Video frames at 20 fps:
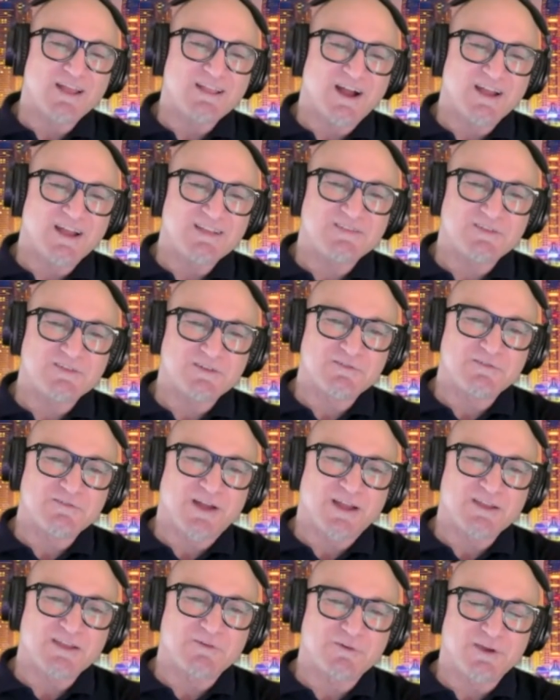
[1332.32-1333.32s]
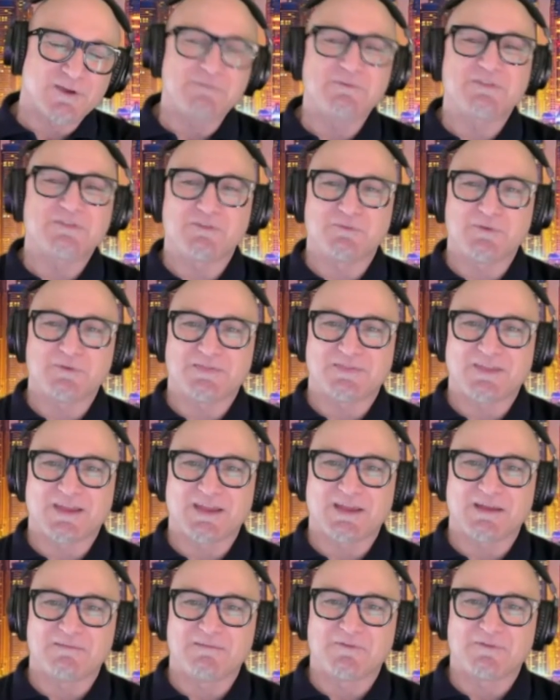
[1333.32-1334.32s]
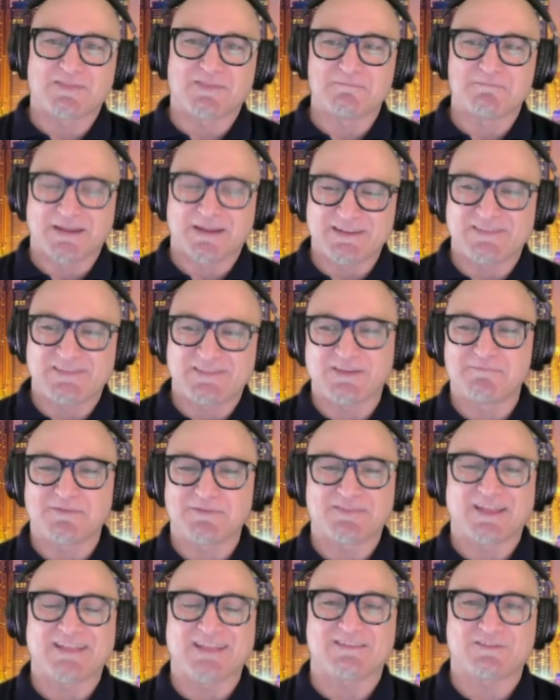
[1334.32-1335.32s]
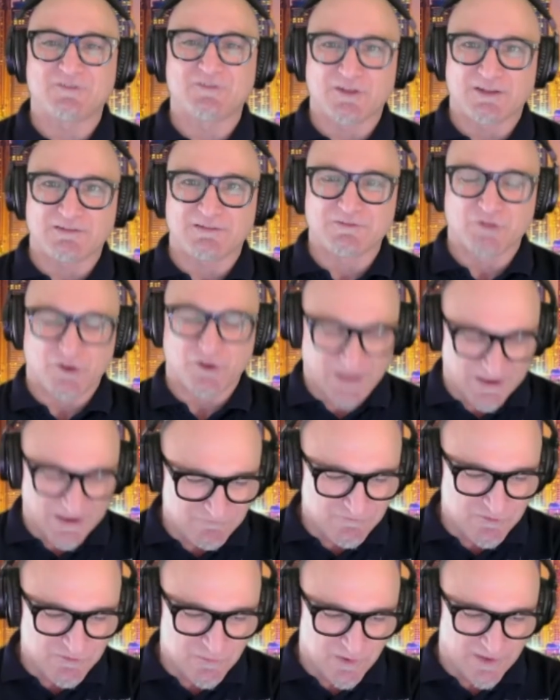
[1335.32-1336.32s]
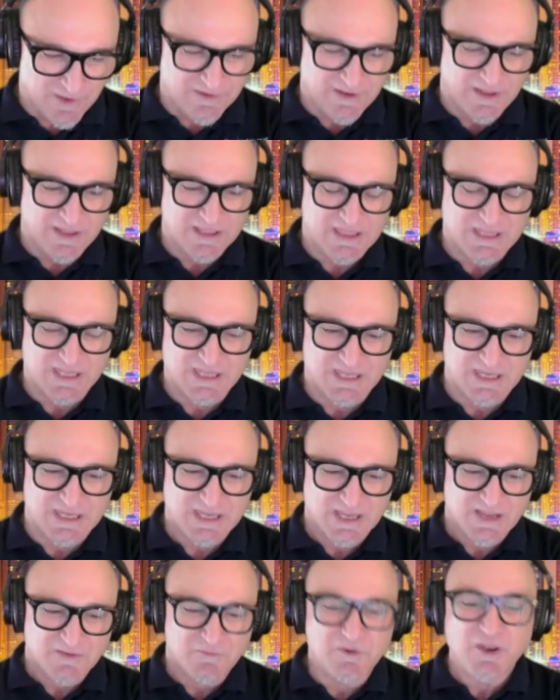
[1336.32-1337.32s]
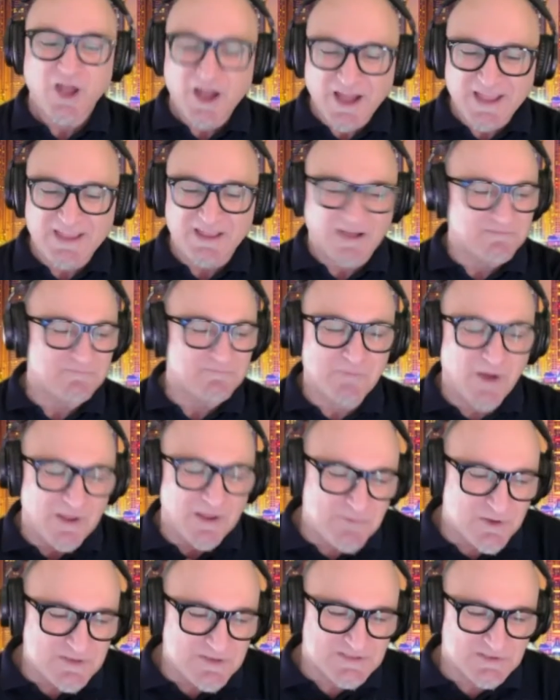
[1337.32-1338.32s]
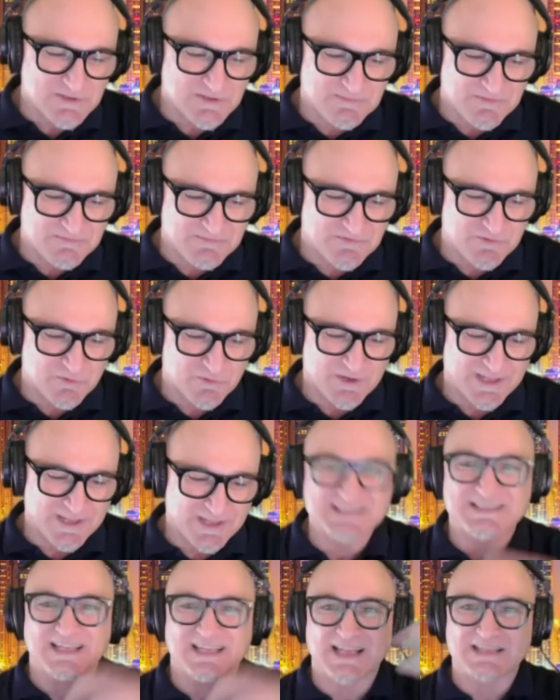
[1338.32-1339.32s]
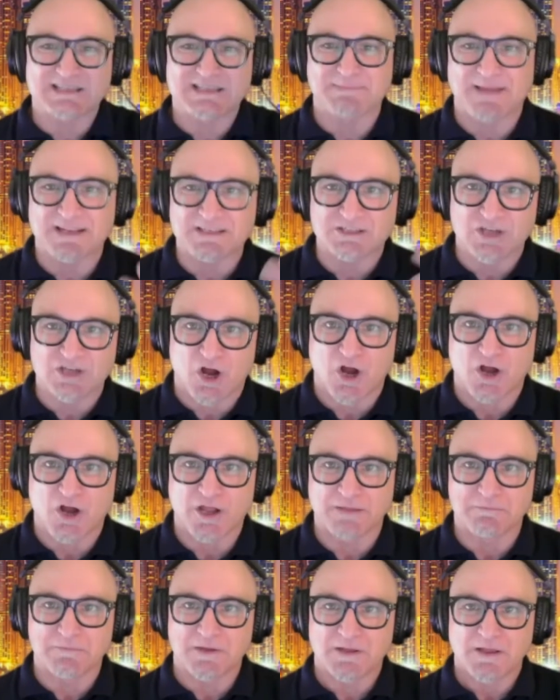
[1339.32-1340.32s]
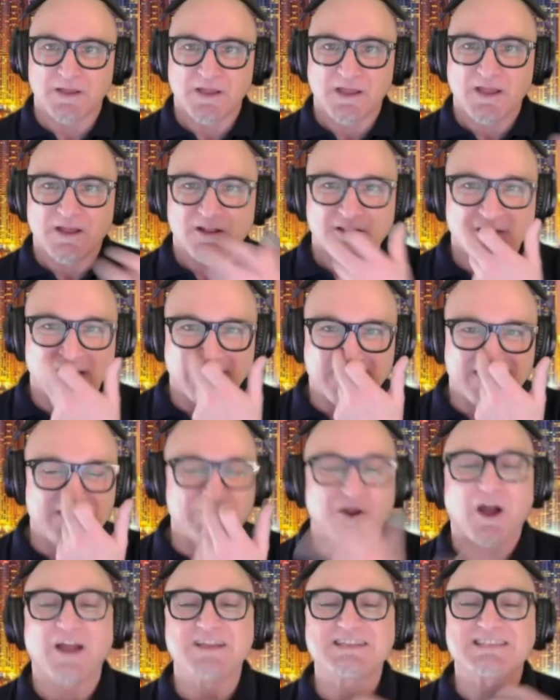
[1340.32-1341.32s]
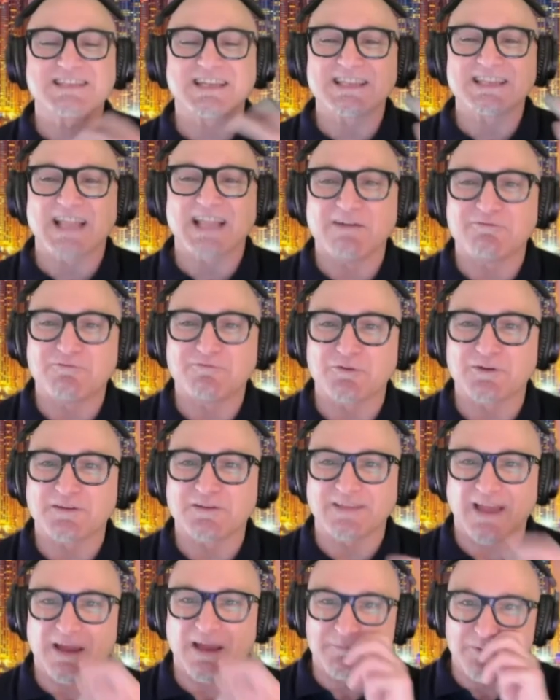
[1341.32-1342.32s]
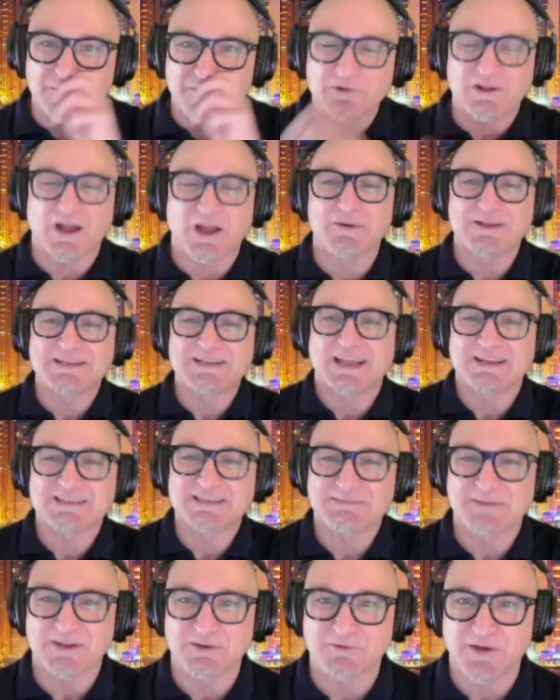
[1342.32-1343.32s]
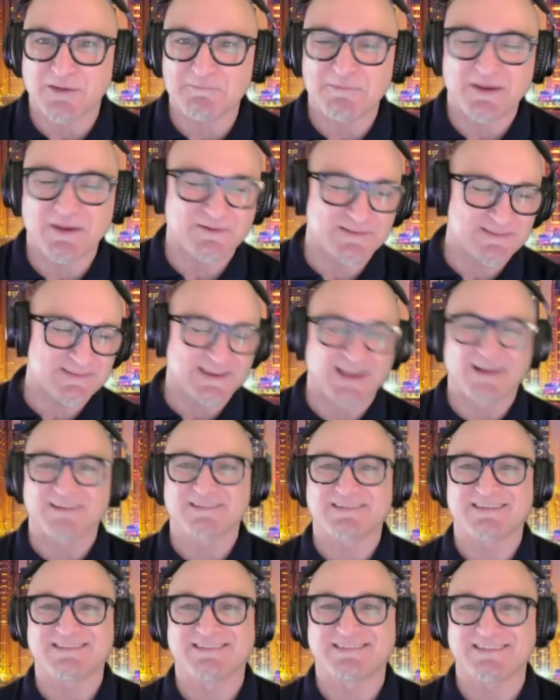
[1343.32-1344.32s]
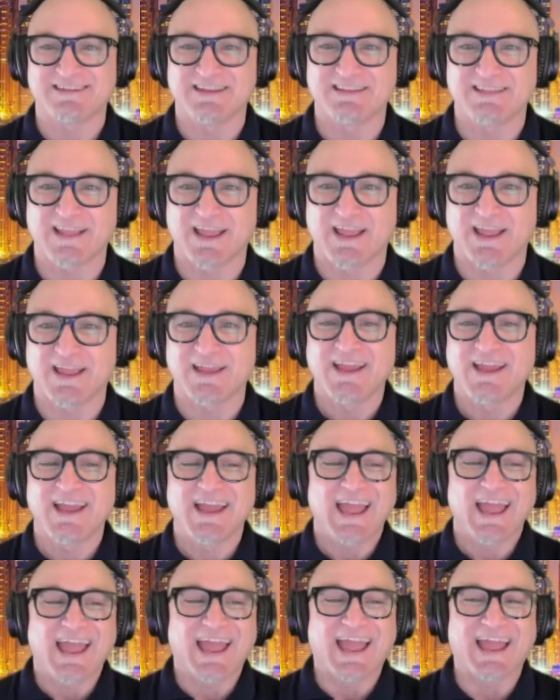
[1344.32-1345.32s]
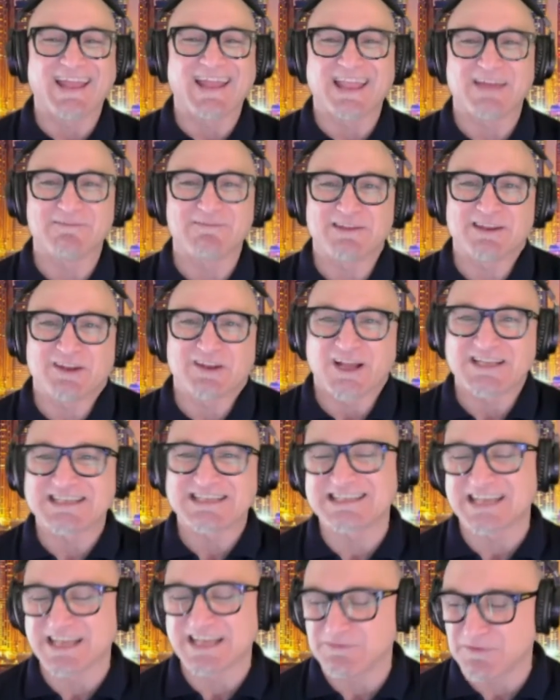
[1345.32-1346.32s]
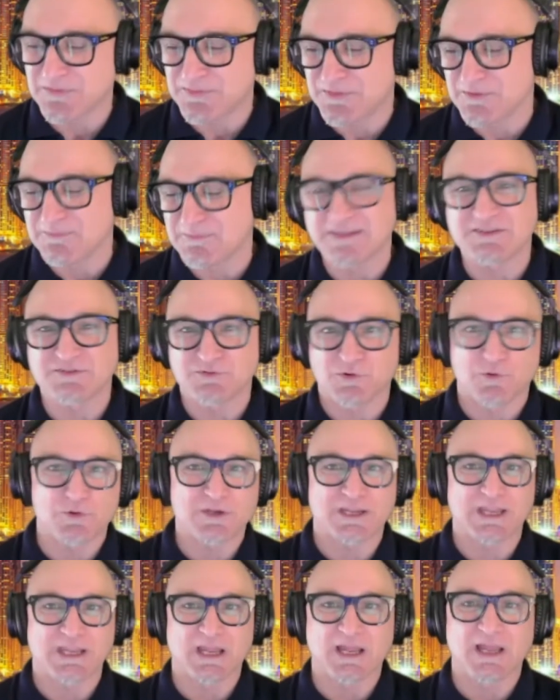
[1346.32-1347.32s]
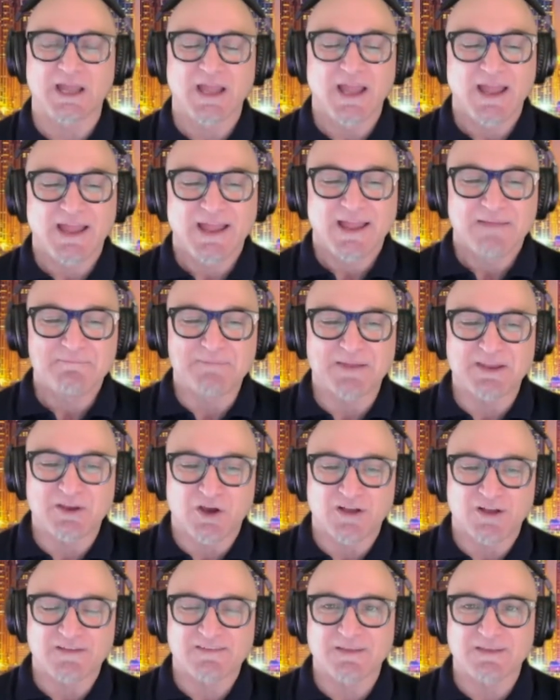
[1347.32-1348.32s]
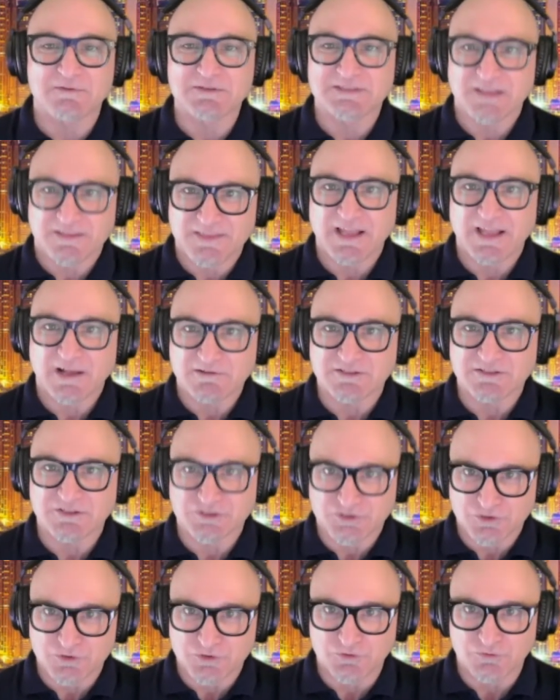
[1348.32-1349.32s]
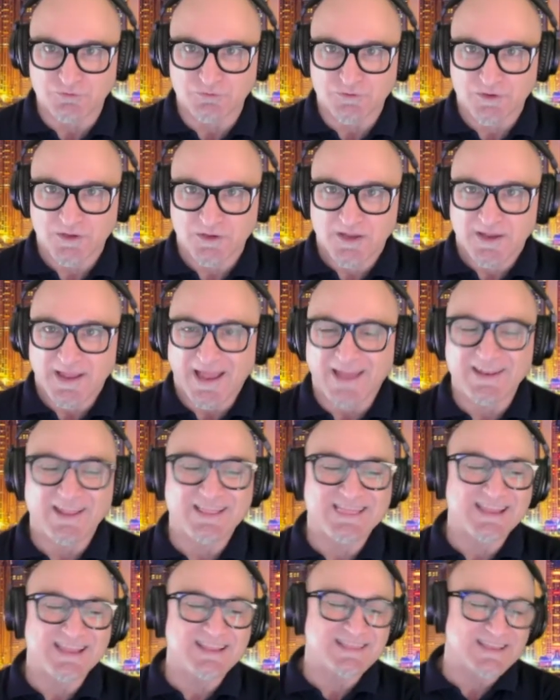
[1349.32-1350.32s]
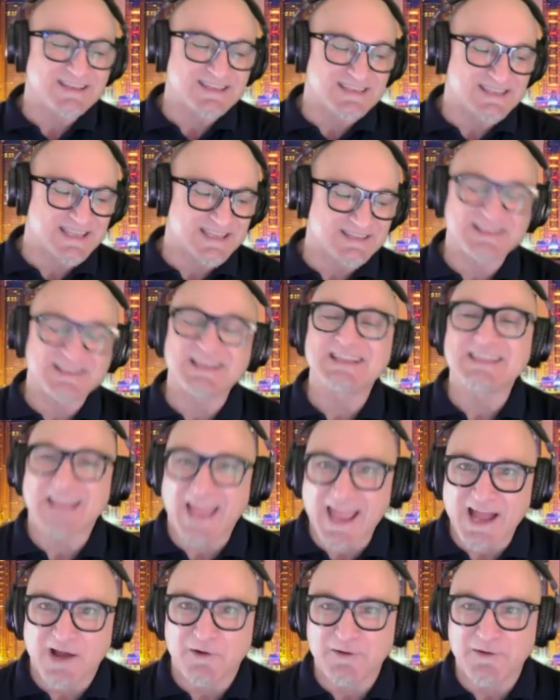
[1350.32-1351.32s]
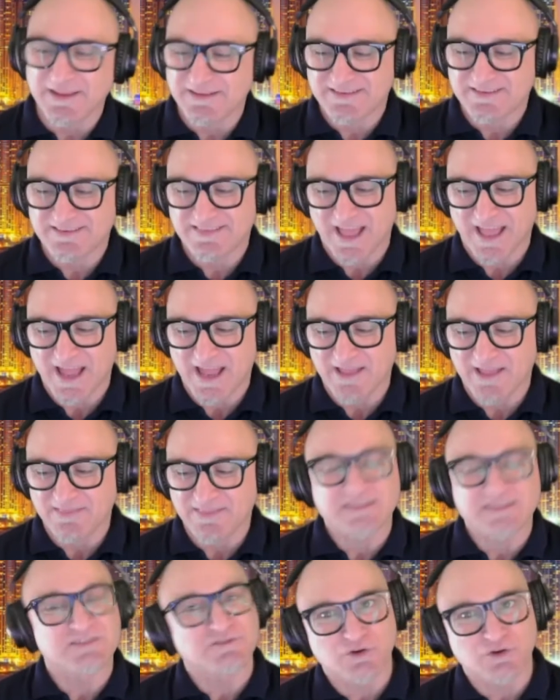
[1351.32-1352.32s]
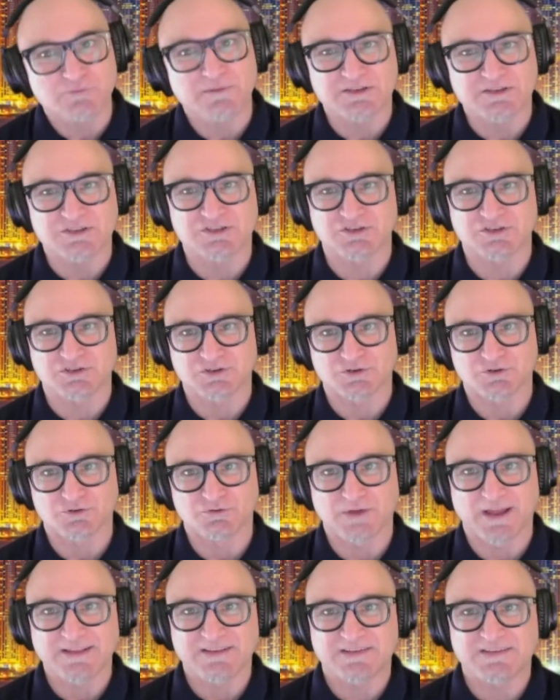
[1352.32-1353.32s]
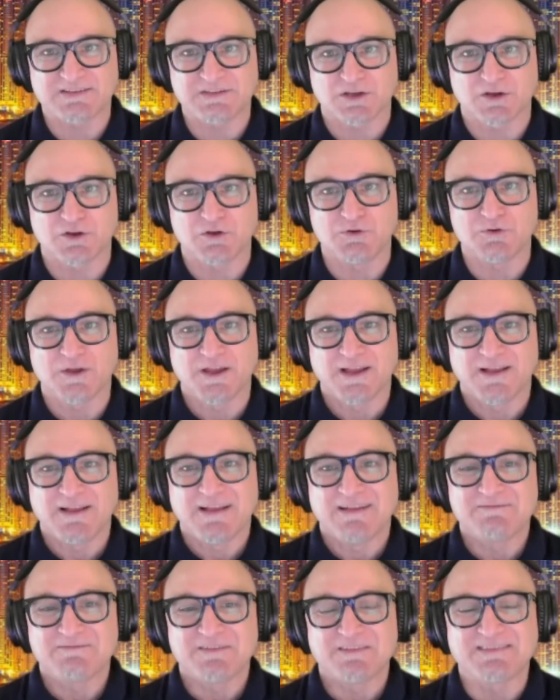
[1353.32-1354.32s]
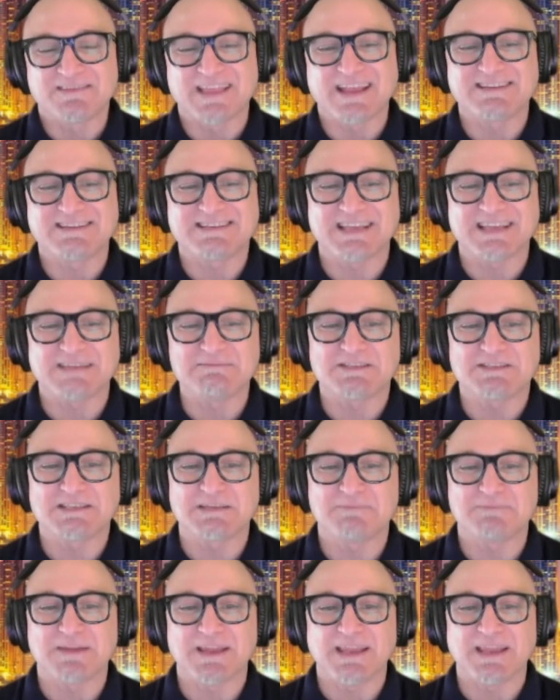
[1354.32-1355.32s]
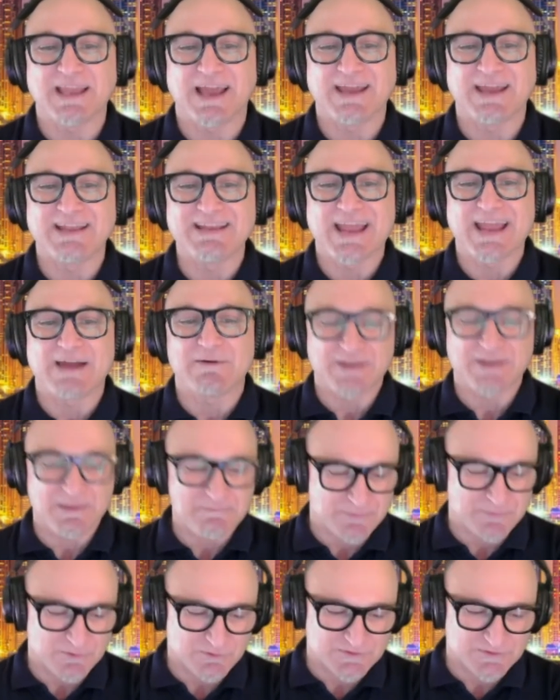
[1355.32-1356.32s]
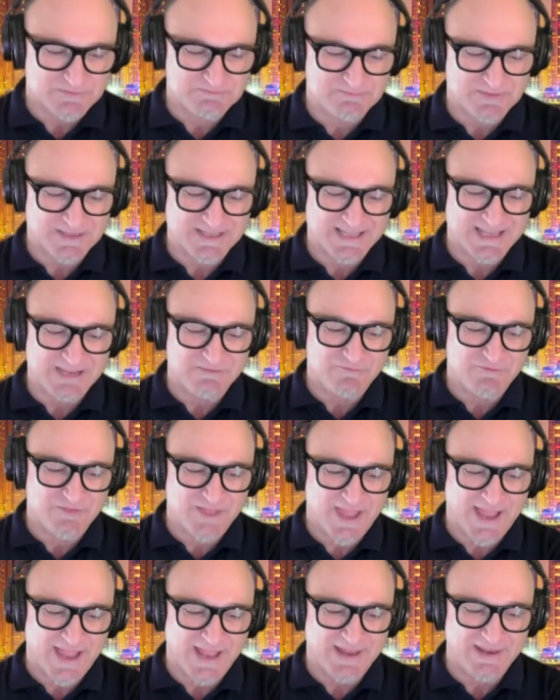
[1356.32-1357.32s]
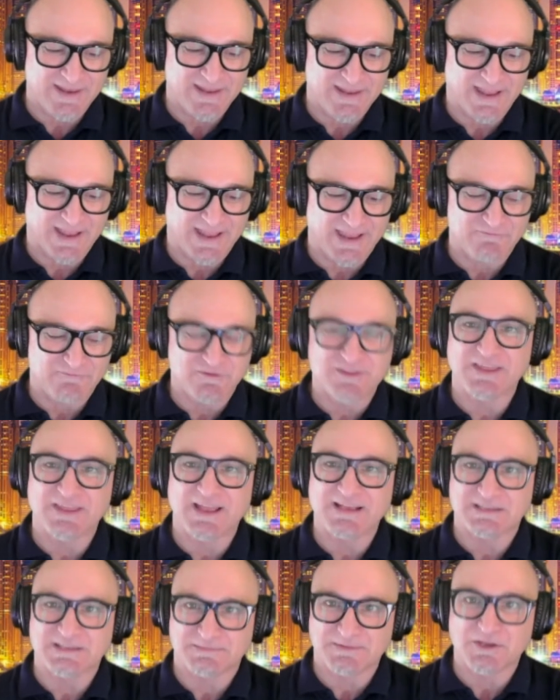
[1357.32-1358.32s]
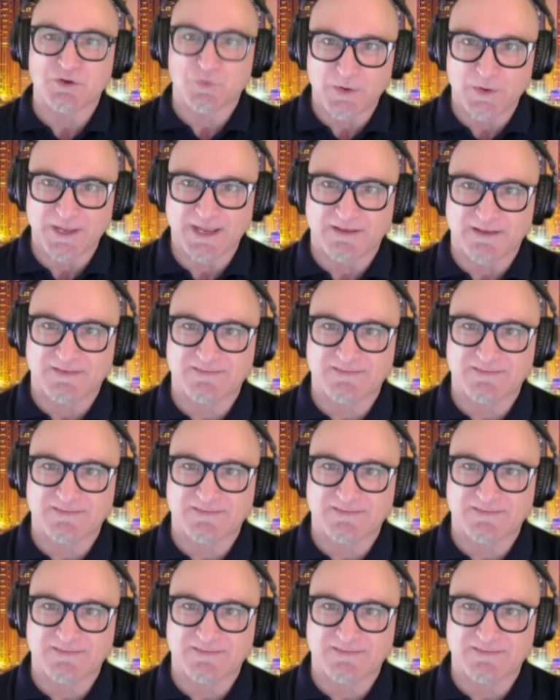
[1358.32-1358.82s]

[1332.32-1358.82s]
I sort of agree with you with the money thing, but that's not everyone. I think my personal thought is that it's about time. Like, I used to love, for example, going down to my grandparents' house and sitting there and having an iced tea with them and talking because there was nothing else to do. And I think that the thing now is that there's too much to do. And so there seems to be now an inbuilt belief that everything has to be quick.